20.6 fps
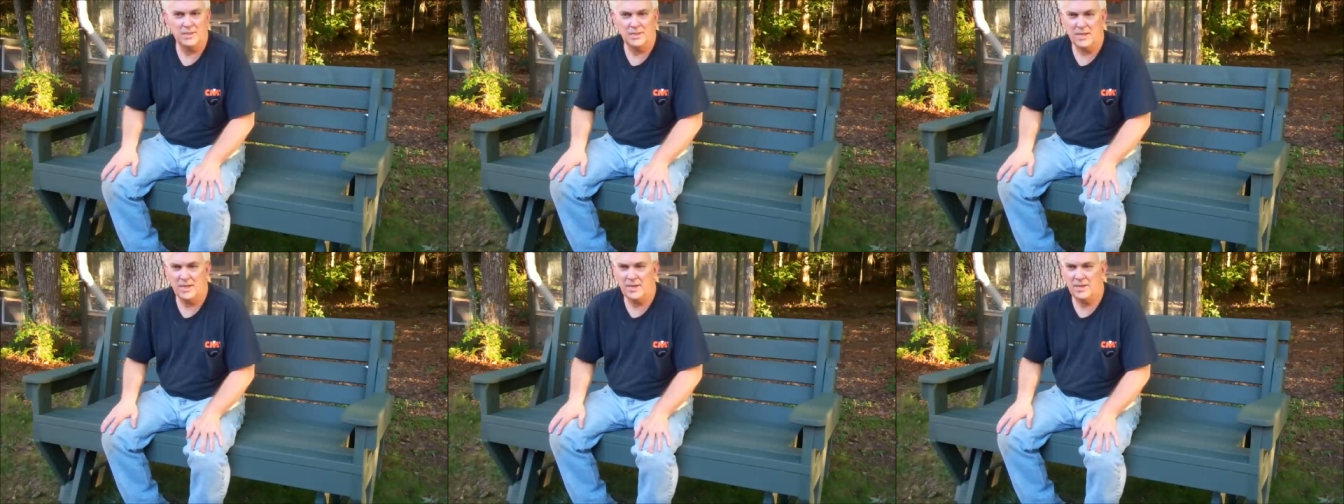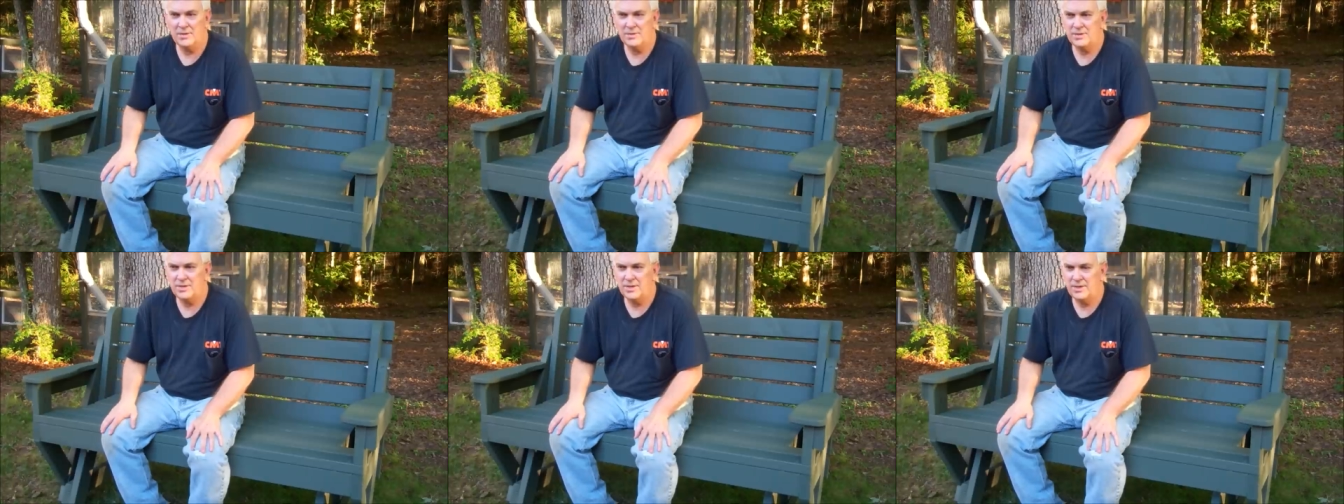in a
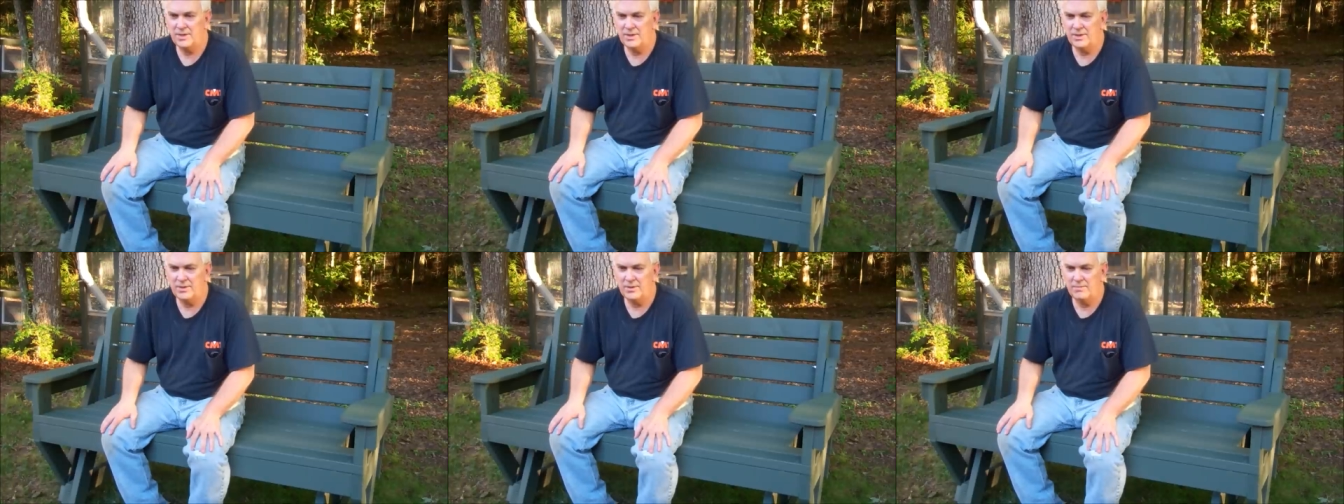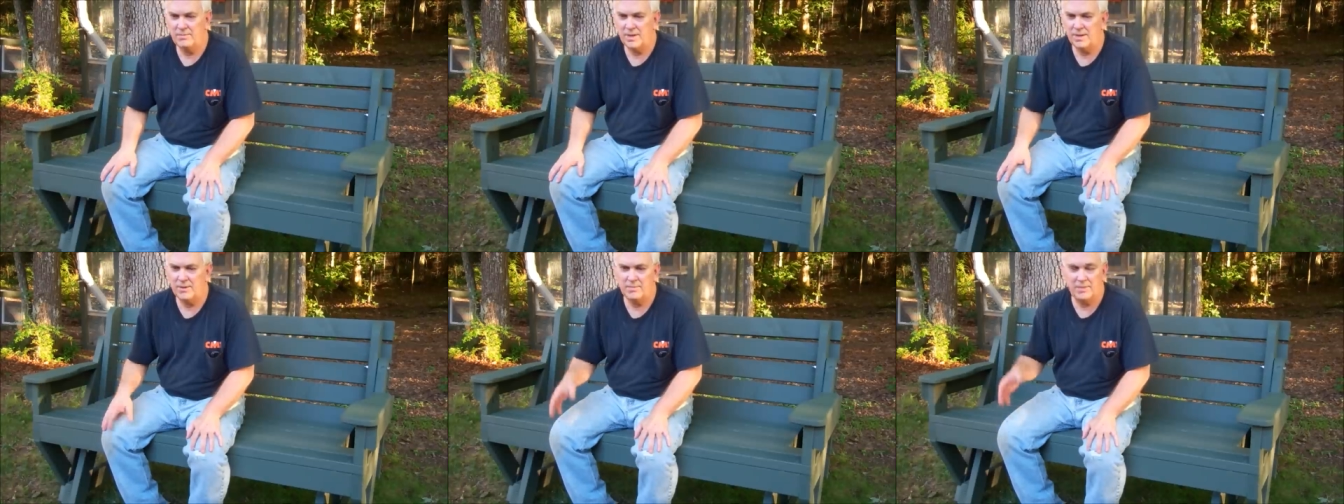day or
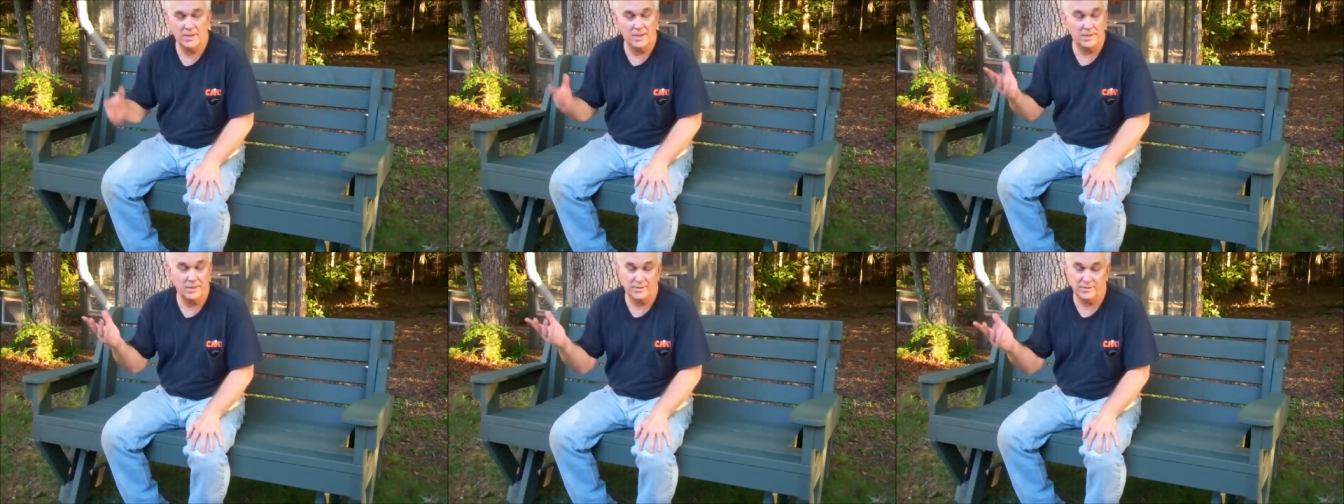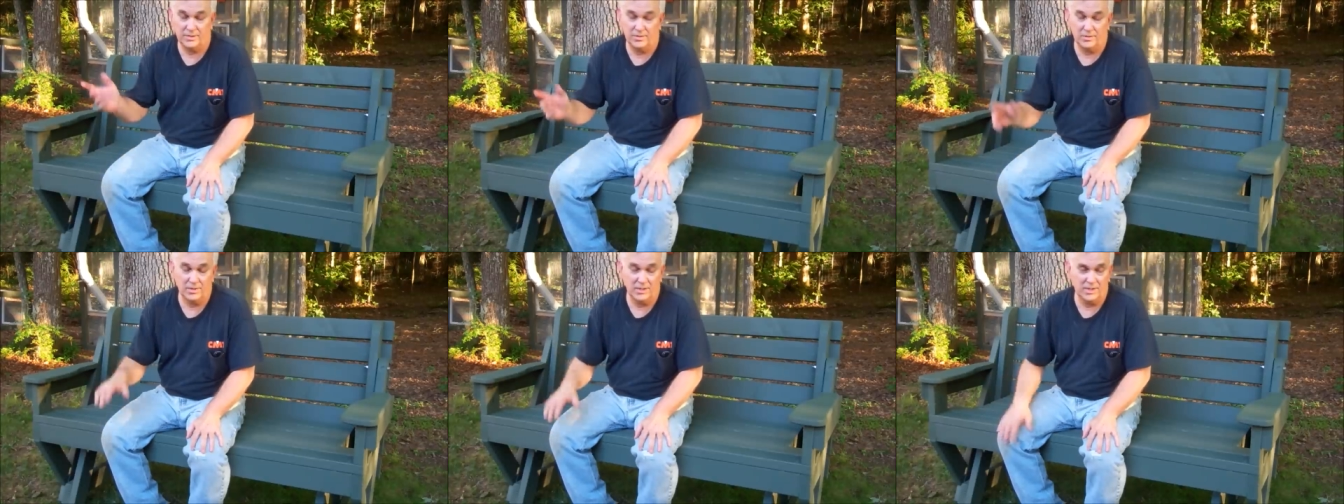two, maybe
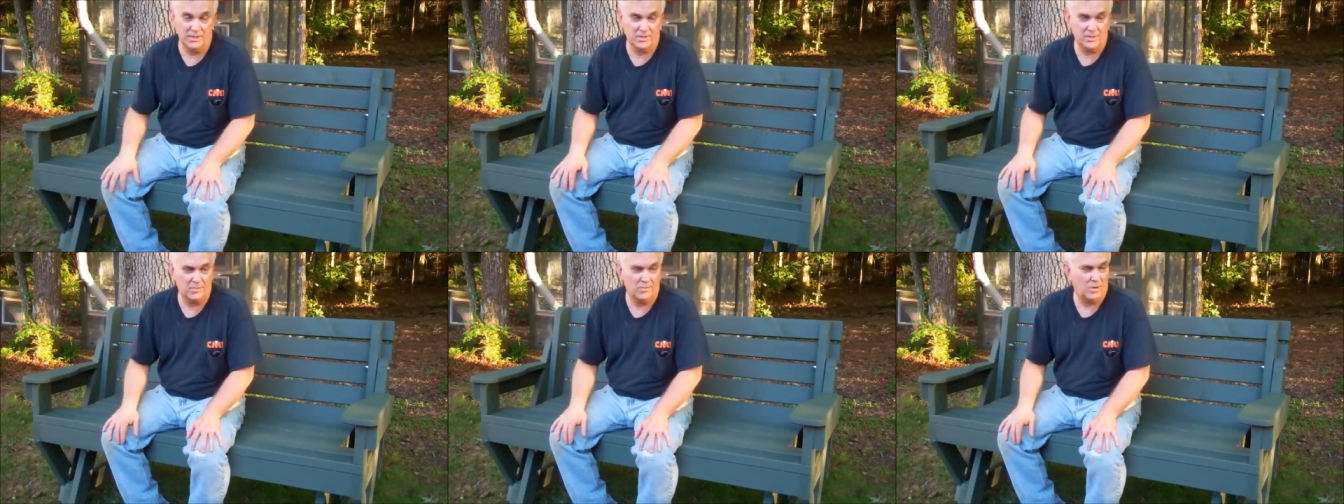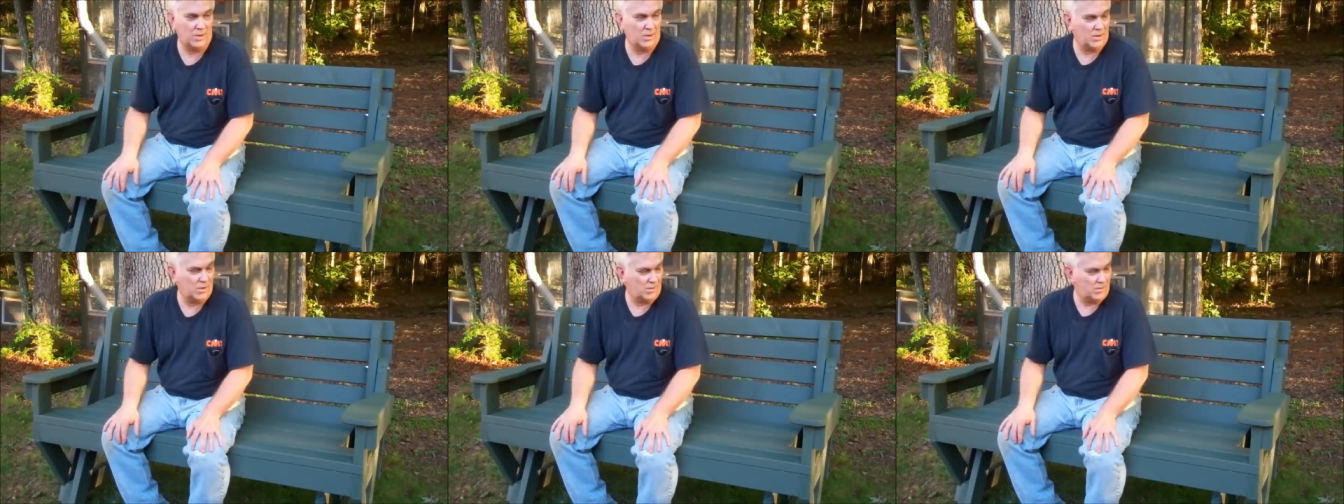as early as
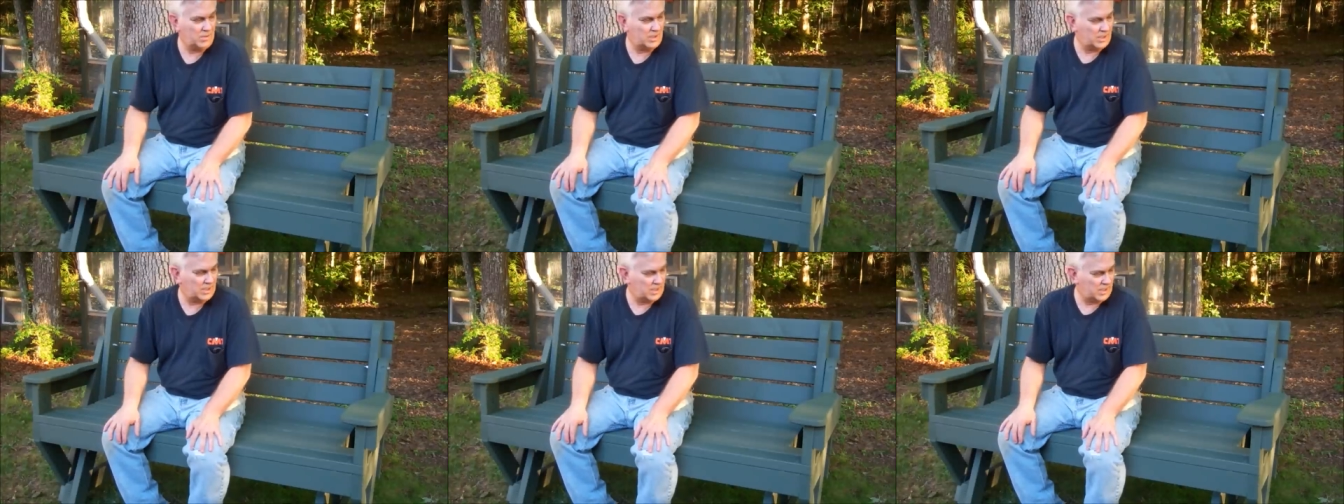tomorrow.